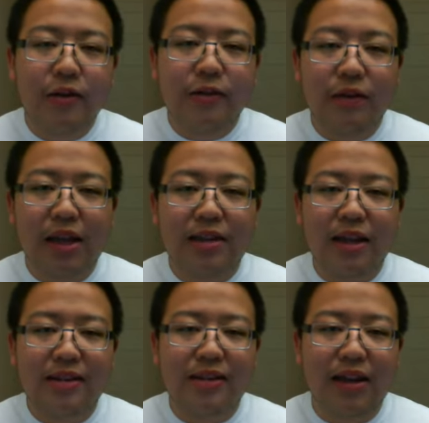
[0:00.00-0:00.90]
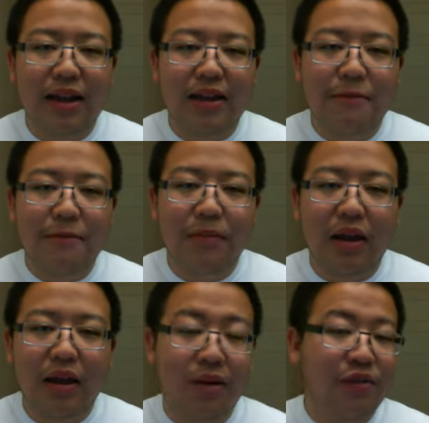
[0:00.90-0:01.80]
So yes, that's the idea.
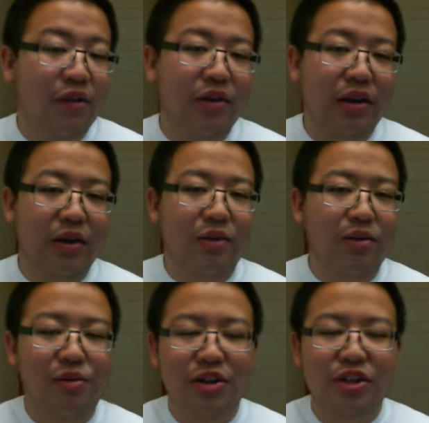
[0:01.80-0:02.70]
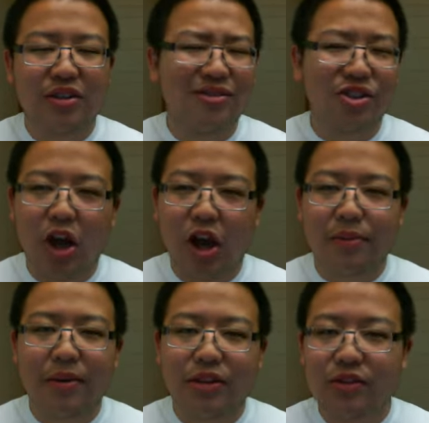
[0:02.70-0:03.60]
If you have any questions,
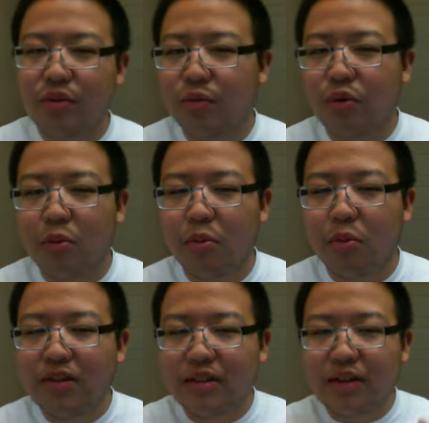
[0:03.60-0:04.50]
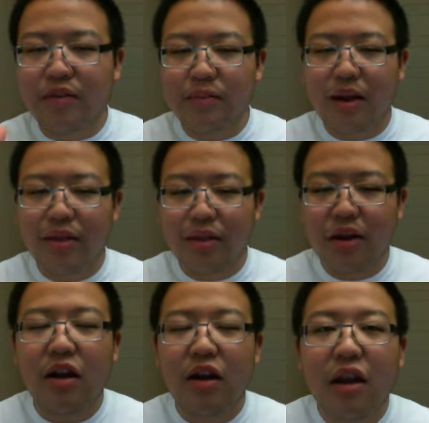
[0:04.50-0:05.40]
comments, rude remarks, leave them down
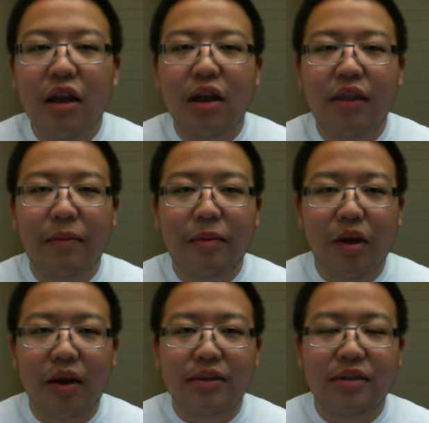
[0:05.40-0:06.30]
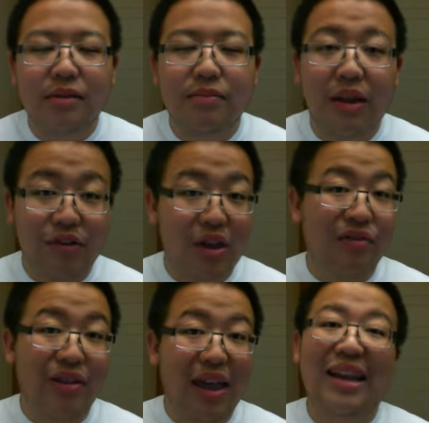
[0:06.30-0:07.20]
there. That'd be awesome. If you
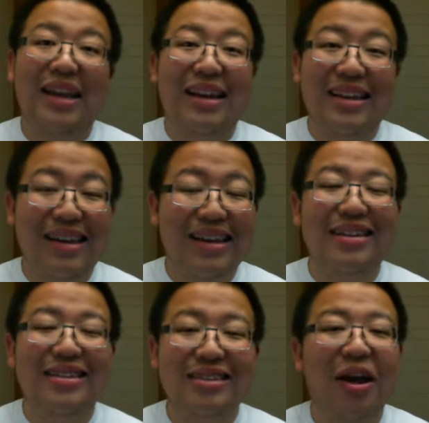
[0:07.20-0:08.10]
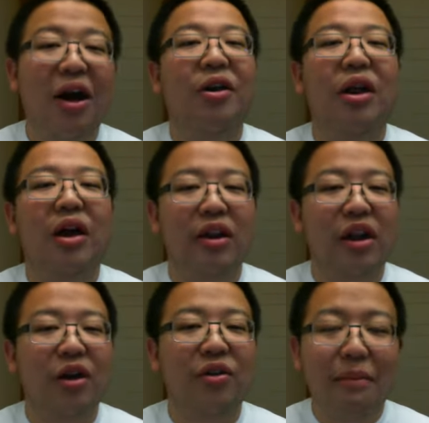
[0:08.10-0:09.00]
have any ideas on
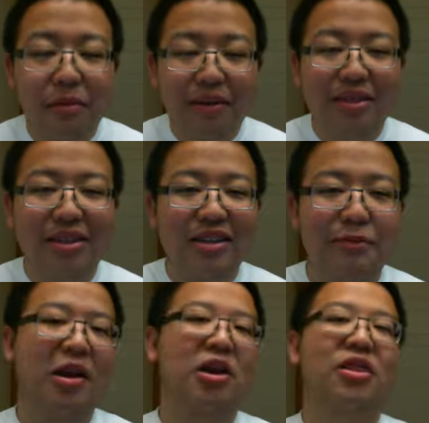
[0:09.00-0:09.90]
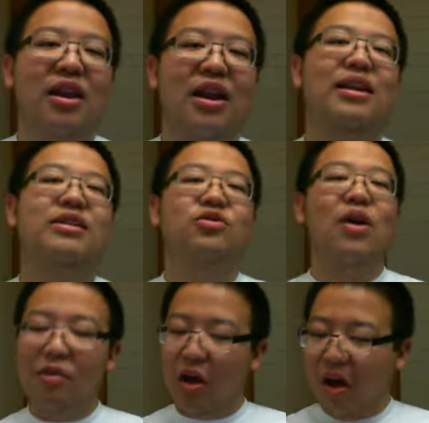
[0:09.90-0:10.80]
how to implement this better than I
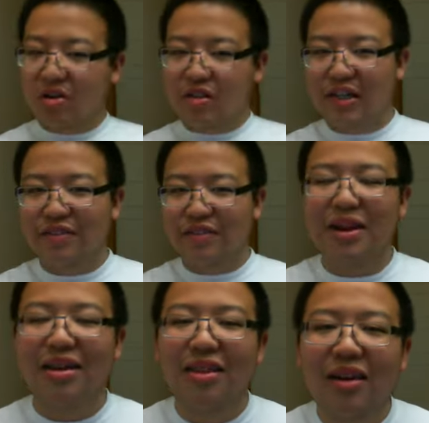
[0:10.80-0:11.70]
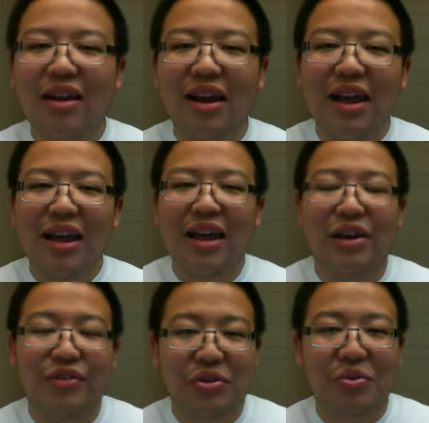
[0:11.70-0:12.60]
described, also leave them down there.
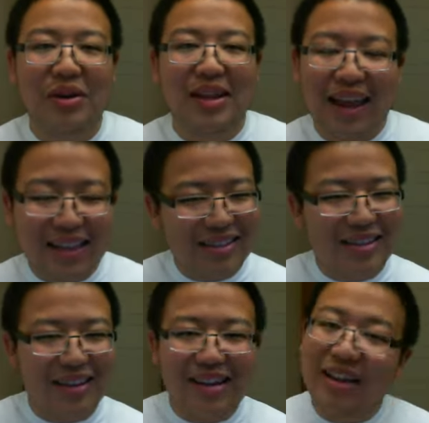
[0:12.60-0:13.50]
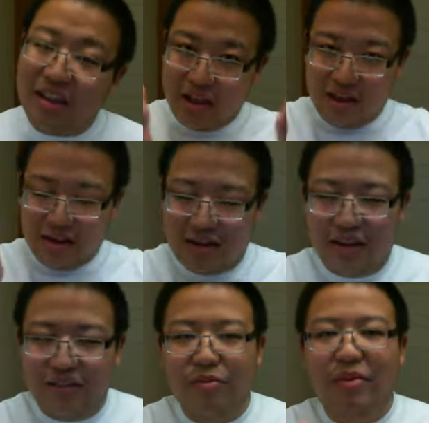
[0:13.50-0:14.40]
If you really hate this idea,
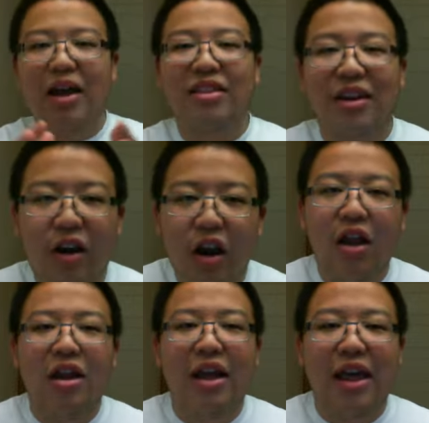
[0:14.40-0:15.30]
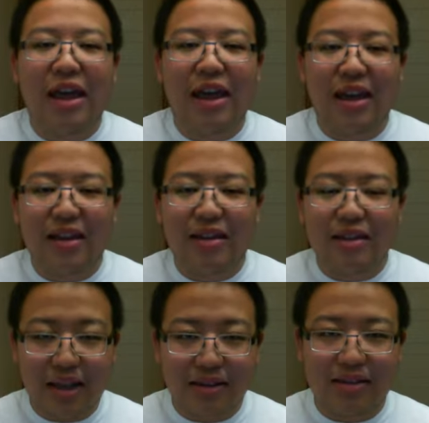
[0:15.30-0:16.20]
leave them down there. And
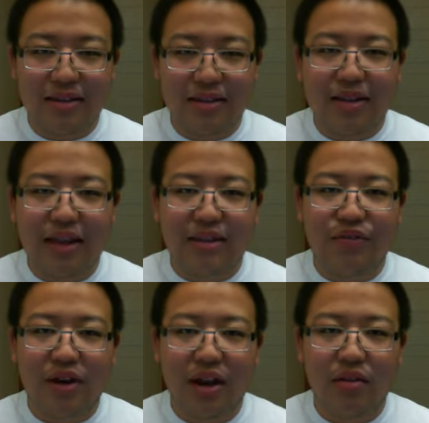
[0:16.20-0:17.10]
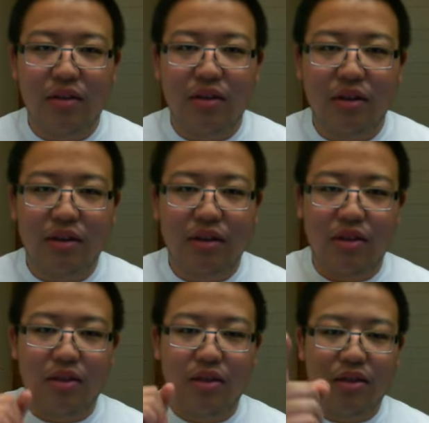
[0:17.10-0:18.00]
yes, that's it for now.
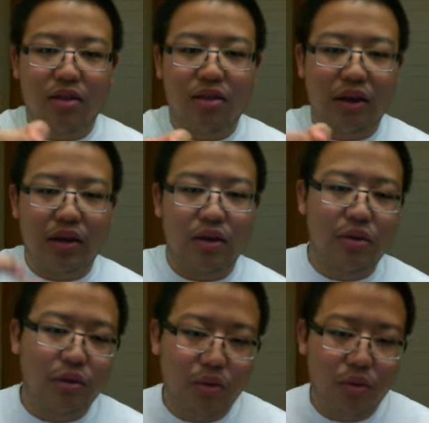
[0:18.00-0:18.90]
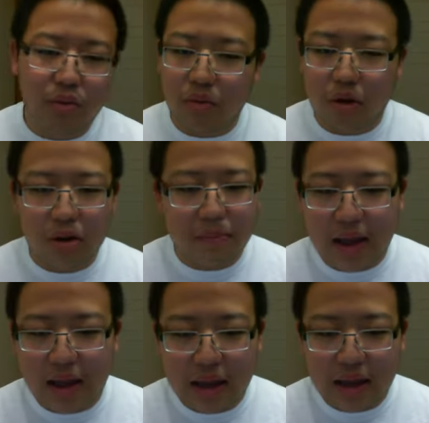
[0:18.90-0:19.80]
Thank you.
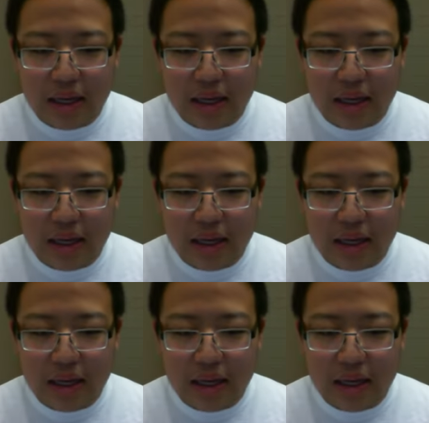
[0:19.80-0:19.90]
Goodbye.